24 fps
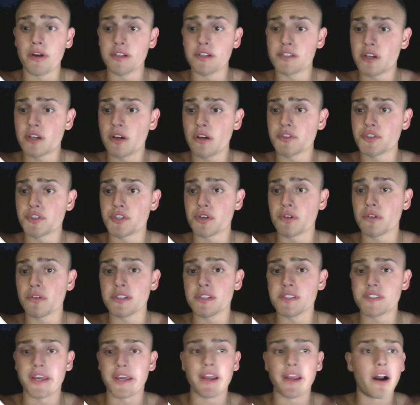it's called
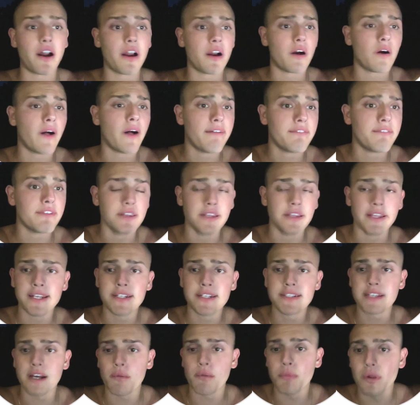Journalist AI. I'll have it linked
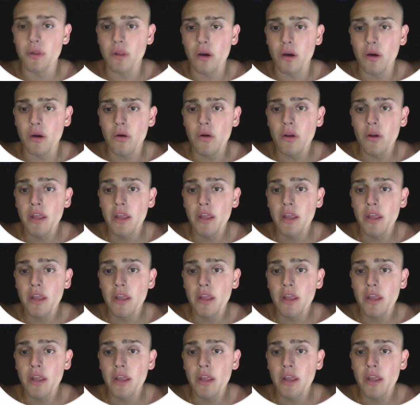down below.